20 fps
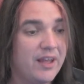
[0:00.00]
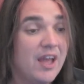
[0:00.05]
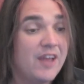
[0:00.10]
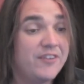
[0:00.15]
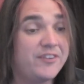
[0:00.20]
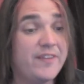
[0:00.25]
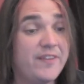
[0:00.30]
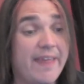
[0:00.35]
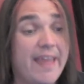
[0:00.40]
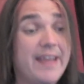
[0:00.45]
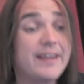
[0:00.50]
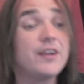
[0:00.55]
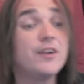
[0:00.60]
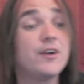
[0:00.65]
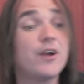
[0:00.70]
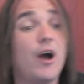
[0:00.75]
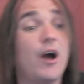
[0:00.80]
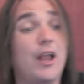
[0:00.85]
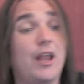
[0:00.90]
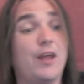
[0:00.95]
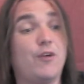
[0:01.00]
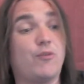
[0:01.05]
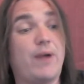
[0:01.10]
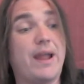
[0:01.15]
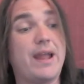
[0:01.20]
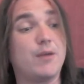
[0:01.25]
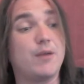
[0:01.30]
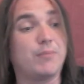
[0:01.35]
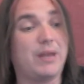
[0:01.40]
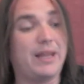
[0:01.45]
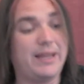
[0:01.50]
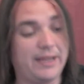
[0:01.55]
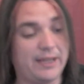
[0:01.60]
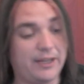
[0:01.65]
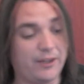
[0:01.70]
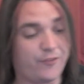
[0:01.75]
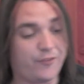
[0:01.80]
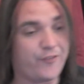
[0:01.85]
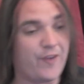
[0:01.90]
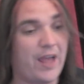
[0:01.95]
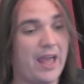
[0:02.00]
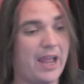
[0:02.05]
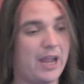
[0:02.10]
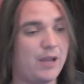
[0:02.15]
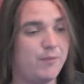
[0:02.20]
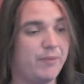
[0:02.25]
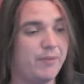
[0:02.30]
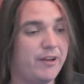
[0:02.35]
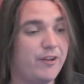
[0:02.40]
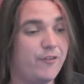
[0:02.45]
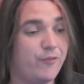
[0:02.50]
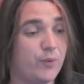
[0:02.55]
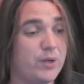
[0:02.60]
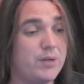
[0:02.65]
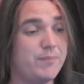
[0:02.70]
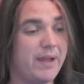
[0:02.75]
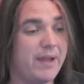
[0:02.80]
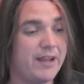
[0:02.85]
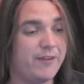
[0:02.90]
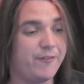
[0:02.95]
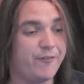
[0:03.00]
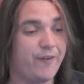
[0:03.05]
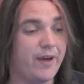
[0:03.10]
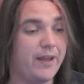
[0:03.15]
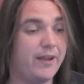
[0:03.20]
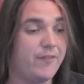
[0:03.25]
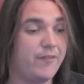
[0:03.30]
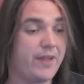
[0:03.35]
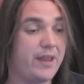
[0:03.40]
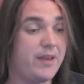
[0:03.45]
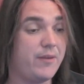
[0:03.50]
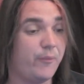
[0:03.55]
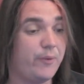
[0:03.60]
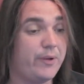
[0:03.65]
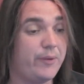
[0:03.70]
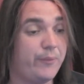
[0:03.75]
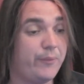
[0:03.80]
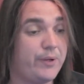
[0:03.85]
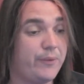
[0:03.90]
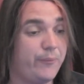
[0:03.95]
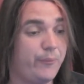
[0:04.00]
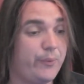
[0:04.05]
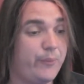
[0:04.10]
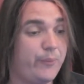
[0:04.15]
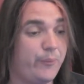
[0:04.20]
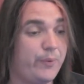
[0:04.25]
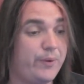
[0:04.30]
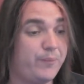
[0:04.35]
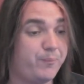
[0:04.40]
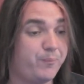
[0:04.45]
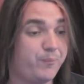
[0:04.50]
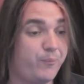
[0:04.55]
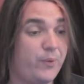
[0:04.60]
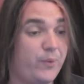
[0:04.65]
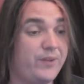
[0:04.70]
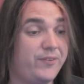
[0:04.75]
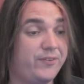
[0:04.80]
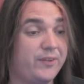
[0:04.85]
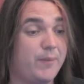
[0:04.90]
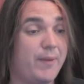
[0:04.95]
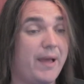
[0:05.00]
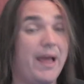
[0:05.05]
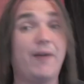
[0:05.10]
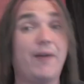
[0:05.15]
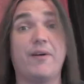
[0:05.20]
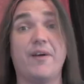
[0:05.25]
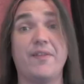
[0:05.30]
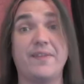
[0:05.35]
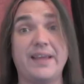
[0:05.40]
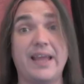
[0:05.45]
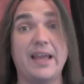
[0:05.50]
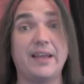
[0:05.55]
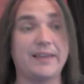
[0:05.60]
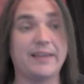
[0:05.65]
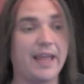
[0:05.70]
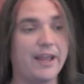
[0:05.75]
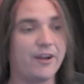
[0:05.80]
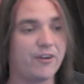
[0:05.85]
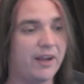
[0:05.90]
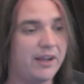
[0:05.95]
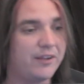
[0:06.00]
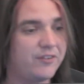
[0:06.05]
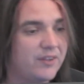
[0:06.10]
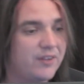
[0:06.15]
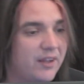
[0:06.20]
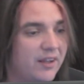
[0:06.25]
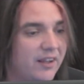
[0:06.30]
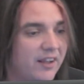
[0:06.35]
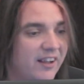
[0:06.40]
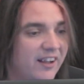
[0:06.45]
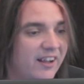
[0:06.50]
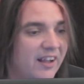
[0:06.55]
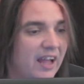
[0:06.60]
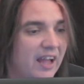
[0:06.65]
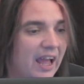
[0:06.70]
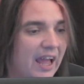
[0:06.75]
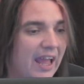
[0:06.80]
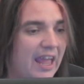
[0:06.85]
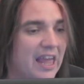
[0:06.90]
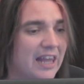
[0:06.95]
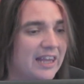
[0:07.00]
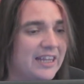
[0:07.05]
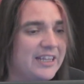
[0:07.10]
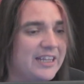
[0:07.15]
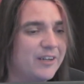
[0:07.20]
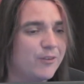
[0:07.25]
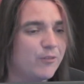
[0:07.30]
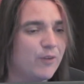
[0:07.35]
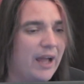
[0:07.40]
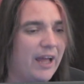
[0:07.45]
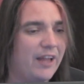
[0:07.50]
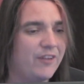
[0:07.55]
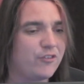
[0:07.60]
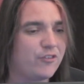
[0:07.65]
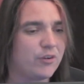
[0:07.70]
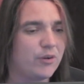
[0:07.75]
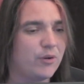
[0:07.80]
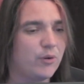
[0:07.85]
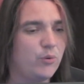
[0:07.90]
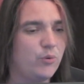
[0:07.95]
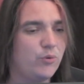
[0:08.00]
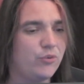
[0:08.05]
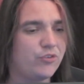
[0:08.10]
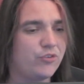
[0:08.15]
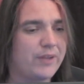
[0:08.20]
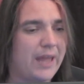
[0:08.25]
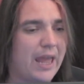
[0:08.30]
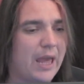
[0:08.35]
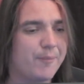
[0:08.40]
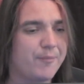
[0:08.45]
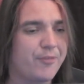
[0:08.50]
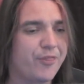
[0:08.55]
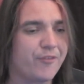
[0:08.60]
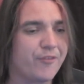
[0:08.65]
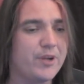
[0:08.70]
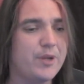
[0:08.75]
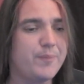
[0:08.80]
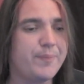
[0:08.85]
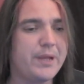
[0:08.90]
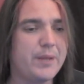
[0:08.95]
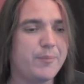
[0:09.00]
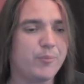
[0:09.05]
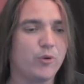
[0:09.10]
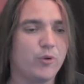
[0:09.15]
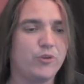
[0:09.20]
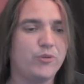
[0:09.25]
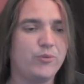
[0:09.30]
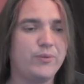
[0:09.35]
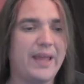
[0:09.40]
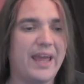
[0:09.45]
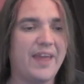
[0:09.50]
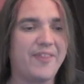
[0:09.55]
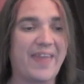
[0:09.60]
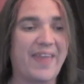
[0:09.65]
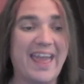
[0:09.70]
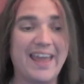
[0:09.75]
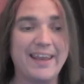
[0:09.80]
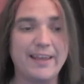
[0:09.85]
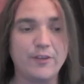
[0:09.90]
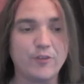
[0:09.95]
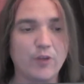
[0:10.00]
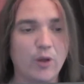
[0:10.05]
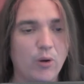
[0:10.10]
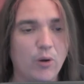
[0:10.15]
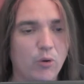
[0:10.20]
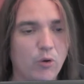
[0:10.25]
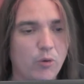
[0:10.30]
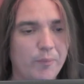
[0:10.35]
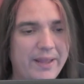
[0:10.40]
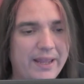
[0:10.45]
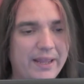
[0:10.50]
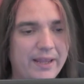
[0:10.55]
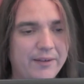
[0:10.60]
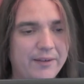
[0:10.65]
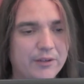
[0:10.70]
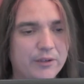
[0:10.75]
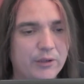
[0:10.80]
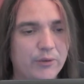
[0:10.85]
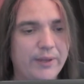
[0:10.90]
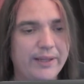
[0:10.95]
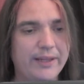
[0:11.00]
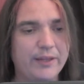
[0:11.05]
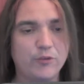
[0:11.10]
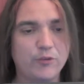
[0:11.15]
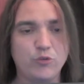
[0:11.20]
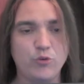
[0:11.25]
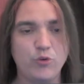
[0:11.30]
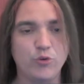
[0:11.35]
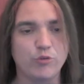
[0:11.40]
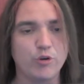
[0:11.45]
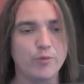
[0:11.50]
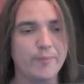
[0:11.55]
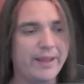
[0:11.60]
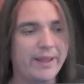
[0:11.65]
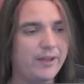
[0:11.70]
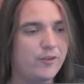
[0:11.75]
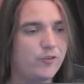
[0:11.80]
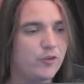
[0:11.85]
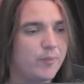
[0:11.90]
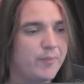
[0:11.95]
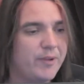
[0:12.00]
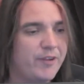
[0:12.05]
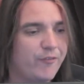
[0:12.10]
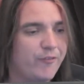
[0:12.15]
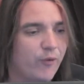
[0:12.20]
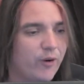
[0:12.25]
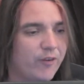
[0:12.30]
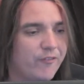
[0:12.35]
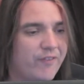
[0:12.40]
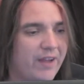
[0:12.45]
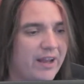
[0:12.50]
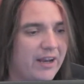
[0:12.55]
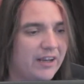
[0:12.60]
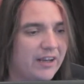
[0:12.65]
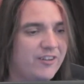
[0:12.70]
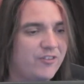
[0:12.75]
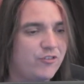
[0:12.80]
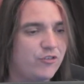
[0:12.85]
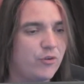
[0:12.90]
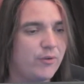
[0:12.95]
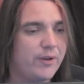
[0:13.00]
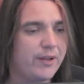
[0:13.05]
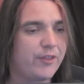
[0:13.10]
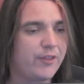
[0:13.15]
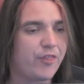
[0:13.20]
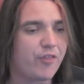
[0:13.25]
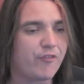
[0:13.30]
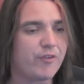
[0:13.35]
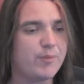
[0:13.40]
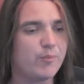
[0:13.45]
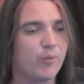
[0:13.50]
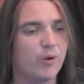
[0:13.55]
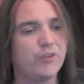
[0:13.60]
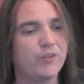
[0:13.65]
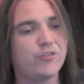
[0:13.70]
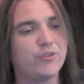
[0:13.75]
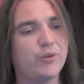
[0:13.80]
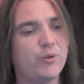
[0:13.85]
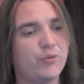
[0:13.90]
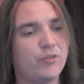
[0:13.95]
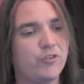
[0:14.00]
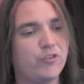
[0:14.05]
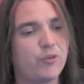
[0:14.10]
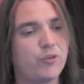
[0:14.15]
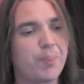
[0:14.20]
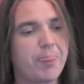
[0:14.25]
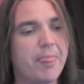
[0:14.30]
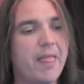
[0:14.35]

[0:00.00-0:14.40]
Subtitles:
See, they can call it rambling, and it's fine, but if we made fun of it, we somehow are the Antichrist. Elliot Roger, who stabbed three people to death at his home, including his two roommates, before fatally shooting three more students,